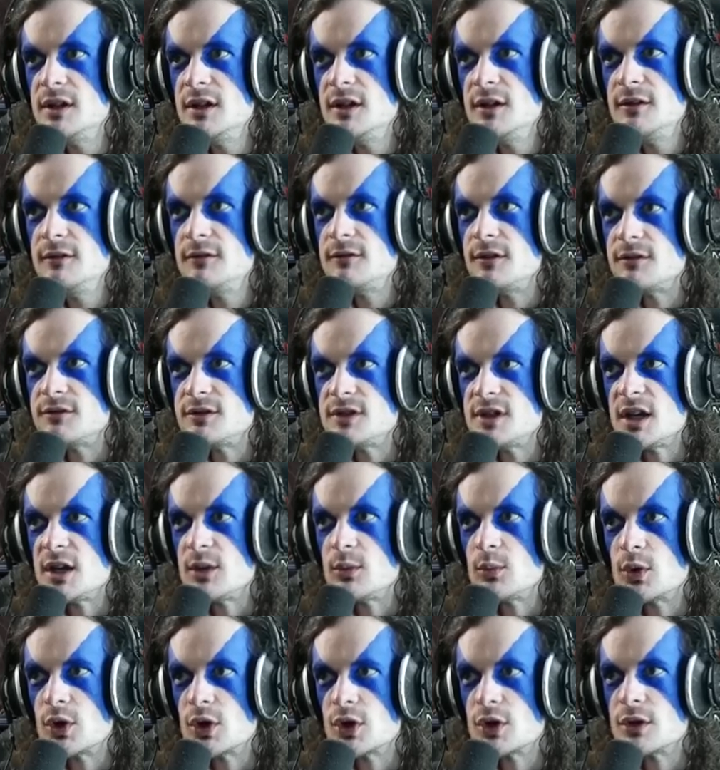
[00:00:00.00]
fifty-eight
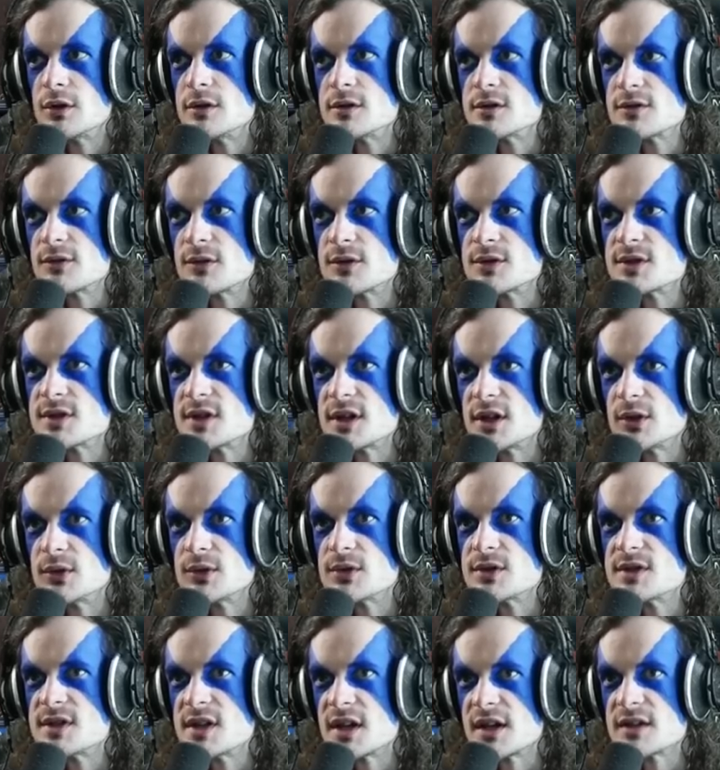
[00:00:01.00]
workers for Serral,
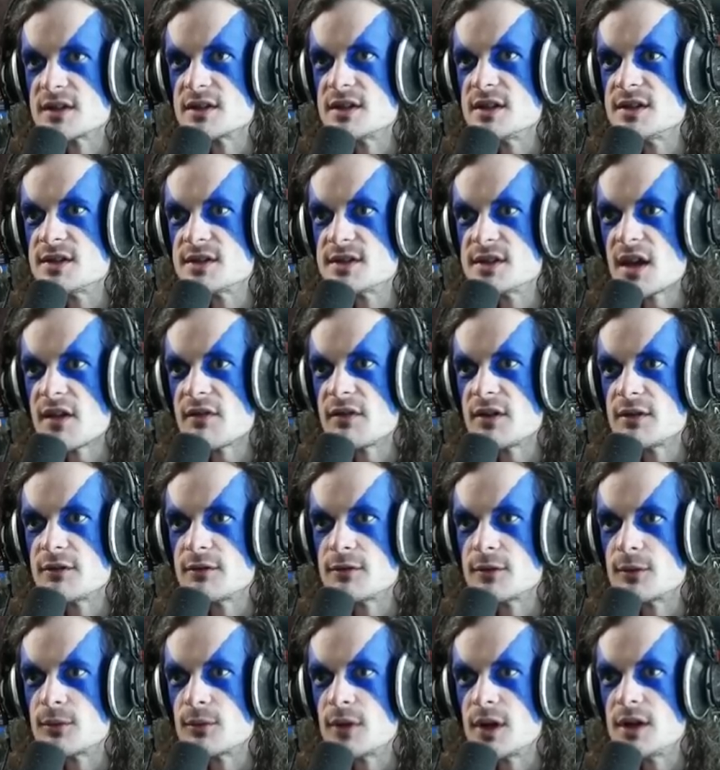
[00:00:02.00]
sixty-seven
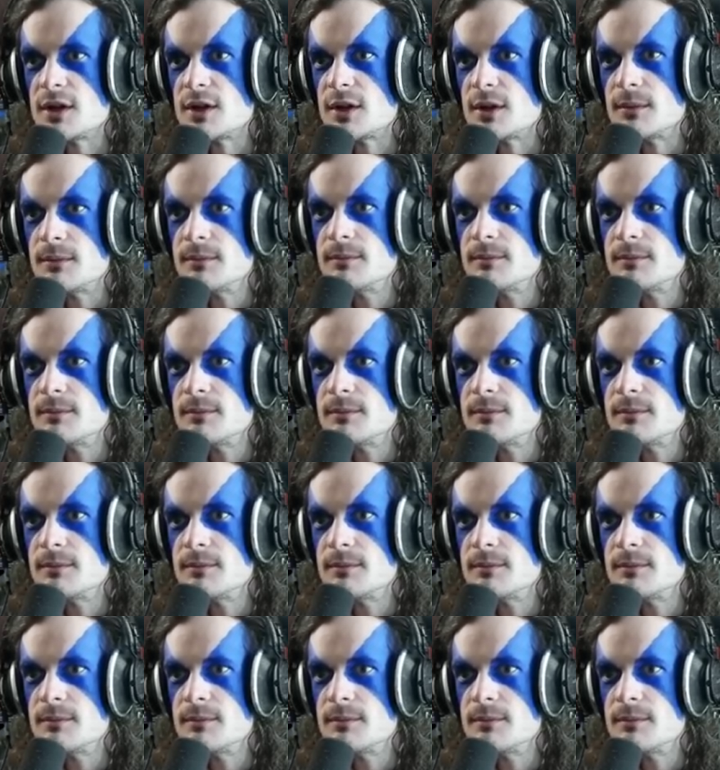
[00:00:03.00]
for Reynor.